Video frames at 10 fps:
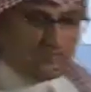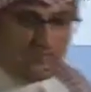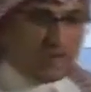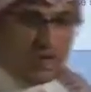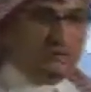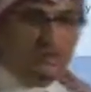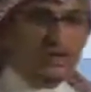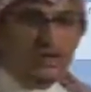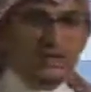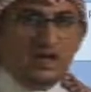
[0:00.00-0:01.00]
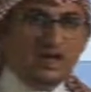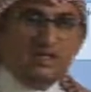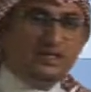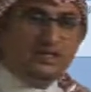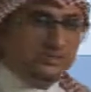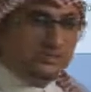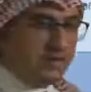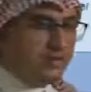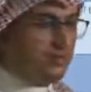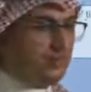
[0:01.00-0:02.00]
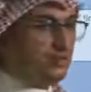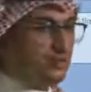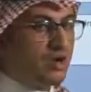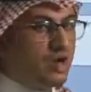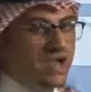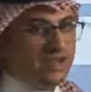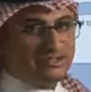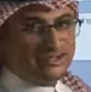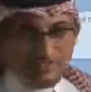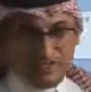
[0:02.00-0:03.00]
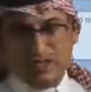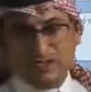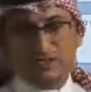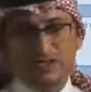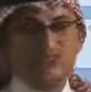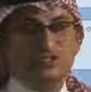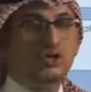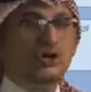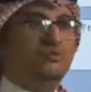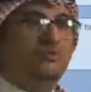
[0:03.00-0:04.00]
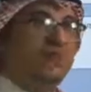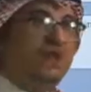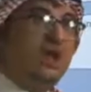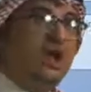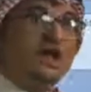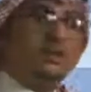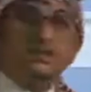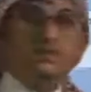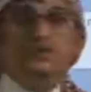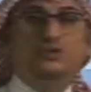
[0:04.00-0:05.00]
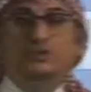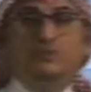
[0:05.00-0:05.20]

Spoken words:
you my pen. I lend you my pen to write something. Okay, so I lend you.